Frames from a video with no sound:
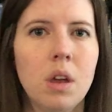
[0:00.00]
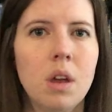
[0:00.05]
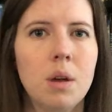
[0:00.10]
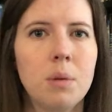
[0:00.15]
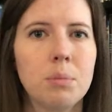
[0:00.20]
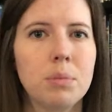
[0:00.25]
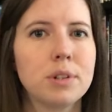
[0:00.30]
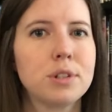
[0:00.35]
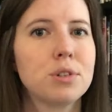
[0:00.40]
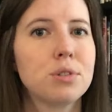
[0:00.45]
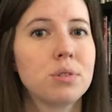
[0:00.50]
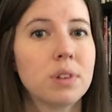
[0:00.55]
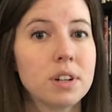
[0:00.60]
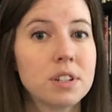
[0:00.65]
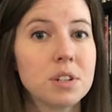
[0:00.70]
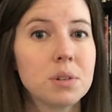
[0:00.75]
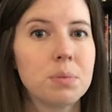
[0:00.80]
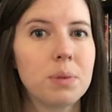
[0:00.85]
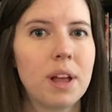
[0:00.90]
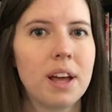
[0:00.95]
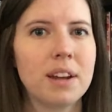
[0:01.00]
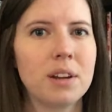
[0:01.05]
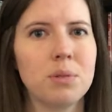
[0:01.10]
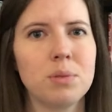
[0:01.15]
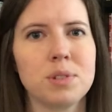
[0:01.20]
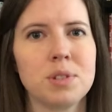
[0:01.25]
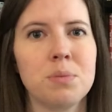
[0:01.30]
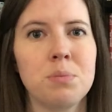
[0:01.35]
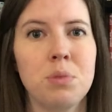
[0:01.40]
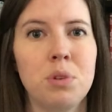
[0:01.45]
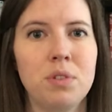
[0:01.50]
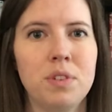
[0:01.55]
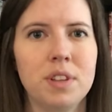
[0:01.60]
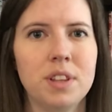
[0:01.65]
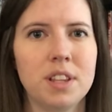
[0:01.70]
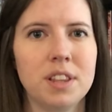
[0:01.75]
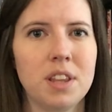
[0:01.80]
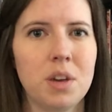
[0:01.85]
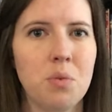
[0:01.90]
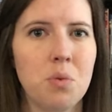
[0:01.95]
But Treasure Planet was a movie
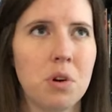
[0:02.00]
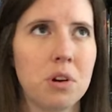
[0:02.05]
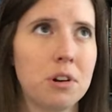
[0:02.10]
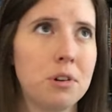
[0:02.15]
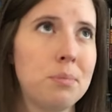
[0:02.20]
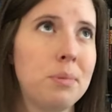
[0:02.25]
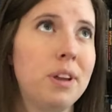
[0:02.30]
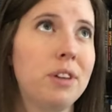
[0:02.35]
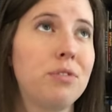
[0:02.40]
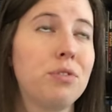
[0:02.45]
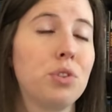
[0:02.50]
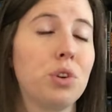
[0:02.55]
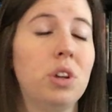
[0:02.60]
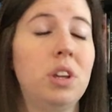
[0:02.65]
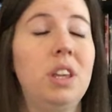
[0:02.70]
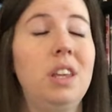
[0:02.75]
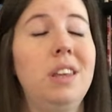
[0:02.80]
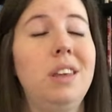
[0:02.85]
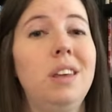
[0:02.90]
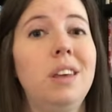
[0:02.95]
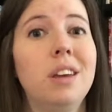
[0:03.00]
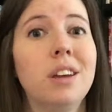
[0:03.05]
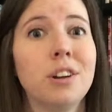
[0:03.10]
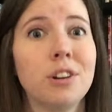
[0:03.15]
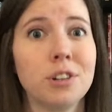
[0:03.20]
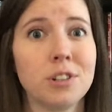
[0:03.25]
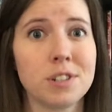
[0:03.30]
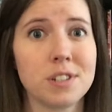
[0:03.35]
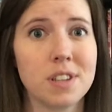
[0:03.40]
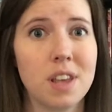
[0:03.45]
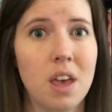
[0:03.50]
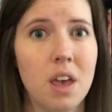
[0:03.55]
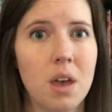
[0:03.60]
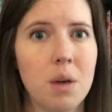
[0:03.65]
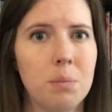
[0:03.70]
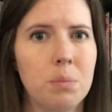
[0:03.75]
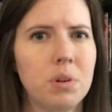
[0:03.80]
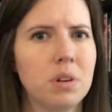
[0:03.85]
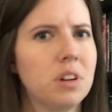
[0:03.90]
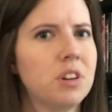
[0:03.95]
that they wanted to make for years
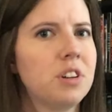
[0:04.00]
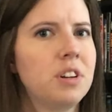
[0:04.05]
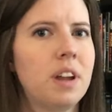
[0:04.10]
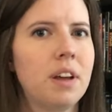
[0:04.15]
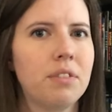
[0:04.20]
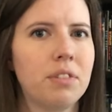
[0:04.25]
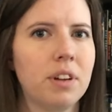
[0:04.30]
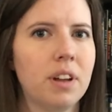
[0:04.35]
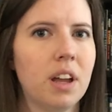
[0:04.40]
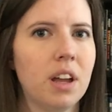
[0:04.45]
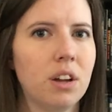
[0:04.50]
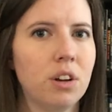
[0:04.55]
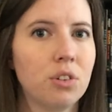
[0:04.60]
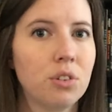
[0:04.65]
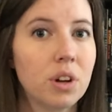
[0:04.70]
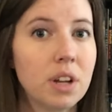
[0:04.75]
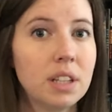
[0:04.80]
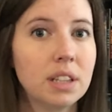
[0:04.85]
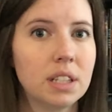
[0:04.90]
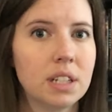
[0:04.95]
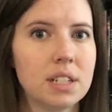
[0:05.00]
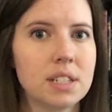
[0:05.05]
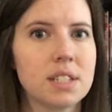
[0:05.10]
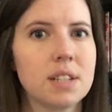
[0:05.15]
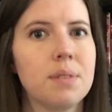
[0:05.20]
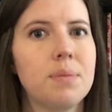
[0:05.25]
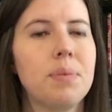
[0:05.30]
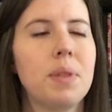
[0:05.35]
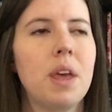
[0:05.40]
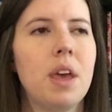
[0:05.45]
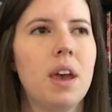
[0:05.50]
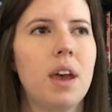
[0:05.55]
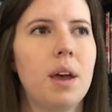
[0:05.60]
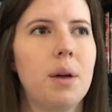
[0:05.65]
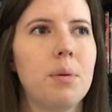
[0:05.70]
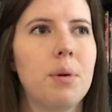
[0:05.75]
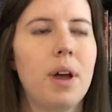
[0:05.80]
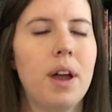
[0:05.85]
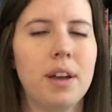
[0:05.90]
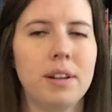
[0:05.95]
but could never get greenlit.
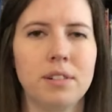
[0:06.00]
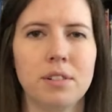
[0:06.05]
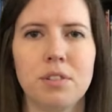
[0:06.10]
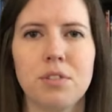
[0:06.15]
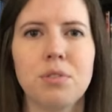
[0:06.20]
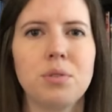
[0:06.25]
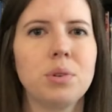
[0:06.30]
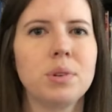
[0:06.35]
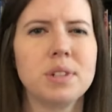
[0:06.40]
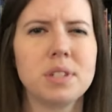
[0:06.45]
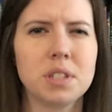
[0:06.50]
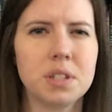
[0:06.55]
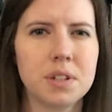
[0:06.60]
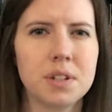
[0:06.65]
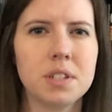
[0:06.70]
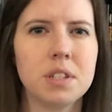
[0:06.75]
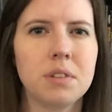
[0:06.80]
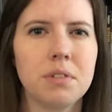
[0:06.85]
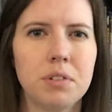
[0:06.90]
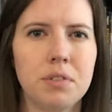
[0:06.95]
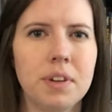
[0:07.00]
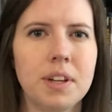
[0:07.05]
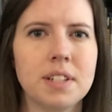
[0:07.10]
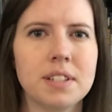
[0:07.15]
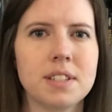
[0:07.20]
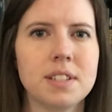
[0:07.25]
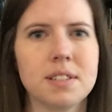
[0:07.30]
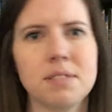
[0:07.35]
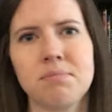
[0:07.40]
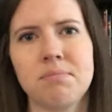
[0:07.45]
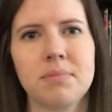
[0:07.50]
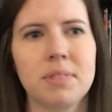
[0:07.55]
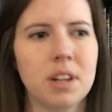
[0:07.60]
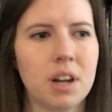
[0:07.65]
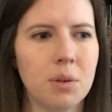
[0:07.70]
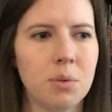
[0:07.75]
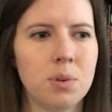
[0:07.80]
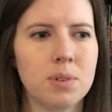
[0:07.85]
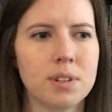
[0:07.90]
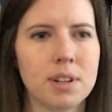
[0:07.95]
And through a series of events that I
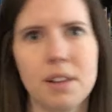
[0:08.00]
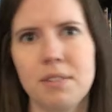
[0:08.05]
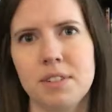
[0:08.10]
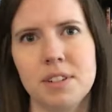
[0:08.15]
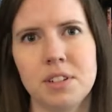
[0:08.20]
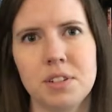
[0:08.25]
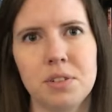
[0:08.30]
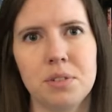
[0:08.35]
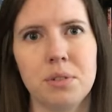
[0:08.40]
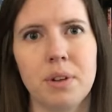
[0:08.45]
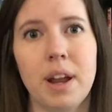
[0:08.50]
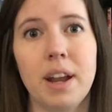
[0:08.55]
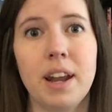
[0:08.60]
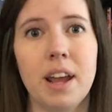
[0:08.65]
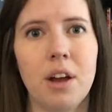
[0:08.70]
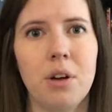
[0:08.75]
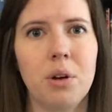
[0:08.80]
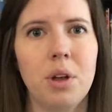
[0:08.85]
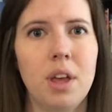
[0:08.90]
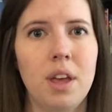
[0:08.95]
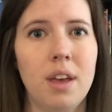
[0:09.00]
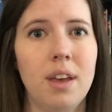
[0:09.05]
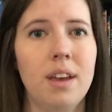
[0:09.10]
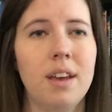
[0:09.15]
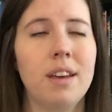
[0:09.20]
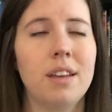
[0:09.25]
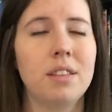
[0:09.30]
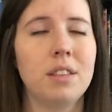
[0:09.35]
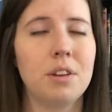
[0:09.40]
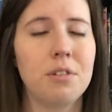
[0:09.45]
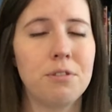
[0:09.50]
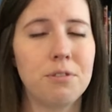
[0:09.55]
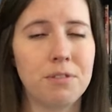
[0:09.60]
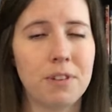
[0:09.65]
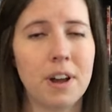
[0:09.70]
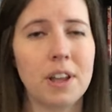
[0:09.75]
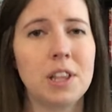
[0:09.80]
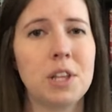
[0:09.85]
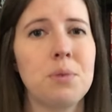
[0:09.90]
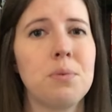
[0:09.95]
won't dive into right now, they
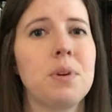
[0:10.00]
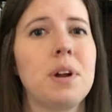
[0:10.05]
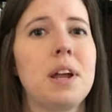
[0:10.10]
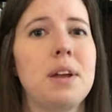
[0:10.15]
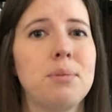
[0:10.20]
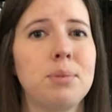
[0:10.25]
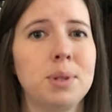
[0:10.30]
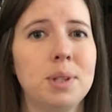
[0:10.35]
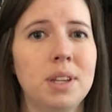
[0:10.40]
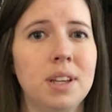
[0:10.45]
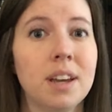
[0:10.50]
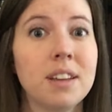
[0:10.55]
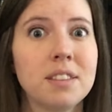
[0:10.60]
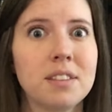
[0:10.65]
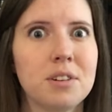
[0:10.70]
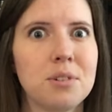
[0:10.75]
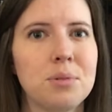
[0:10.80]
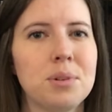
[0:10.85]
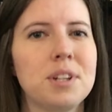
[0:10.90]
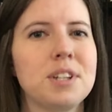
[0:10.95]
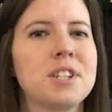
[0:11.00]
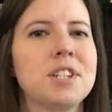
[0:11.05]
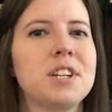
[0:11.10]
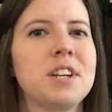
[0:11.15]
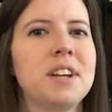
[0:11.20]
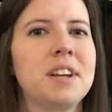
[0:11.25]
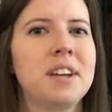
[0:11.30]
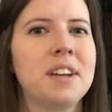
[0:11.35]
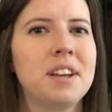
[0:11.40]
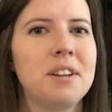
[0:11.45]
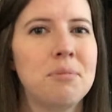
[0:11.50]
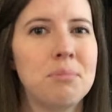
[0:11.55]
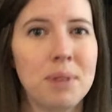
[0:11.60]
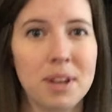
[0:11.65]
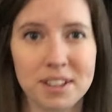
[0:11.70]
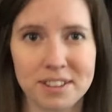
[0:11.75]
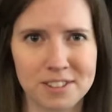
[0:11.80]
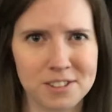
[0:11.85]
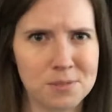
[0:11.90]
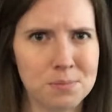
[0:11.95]
finally were able to get their wish and
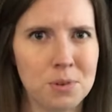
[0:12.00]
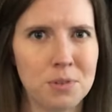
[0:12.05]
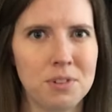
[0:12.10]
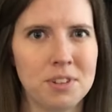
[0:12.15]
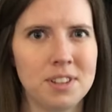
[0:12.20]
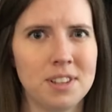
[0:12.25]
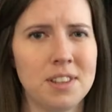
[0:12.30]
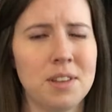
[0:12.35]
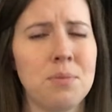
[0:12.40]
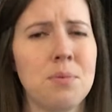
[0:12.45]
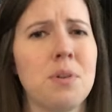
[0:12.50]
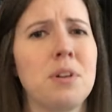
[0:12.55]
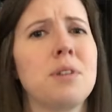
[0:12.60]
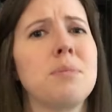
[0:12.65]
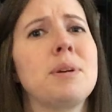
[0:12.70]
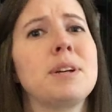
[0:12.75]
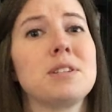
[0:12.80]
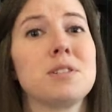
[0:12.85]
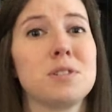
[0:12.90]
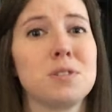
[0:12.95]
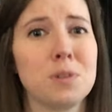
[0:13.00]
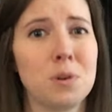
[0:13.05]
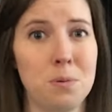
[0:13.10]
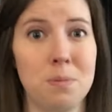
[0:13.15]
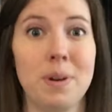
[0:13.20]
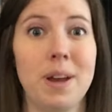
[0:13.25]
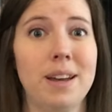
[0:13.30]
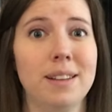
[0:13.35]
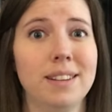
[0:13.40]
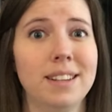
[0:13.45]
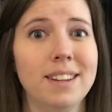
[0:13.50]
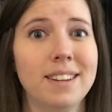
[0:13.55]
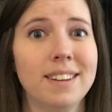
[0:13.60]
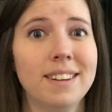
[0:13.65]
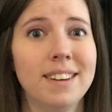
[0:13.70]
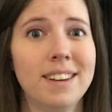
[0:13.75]
make this movie that they wanted to make so badly.